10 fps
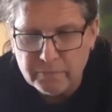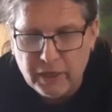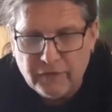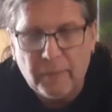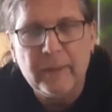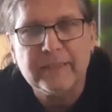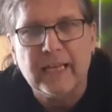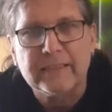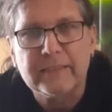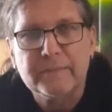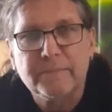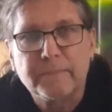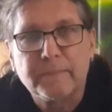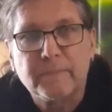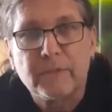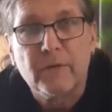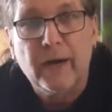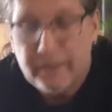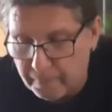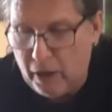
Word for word: If that makes sense, right?